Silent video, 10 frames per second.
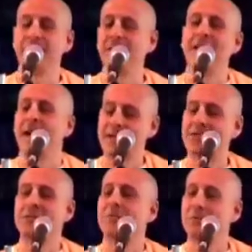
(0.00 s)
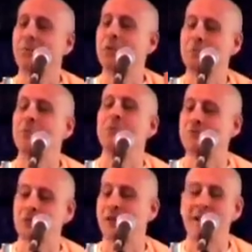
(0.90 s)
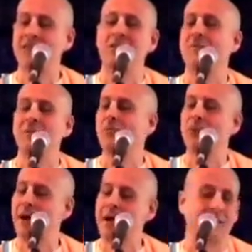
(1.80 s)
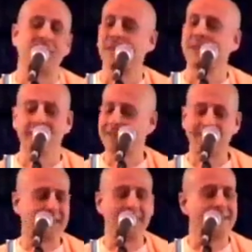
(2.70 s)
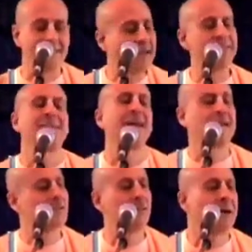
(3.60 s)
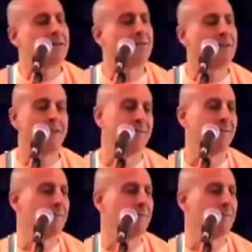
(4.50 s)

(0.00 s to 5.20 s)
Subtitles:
It has to be more beautiful. It has to be more accurate. This is not satisfactory."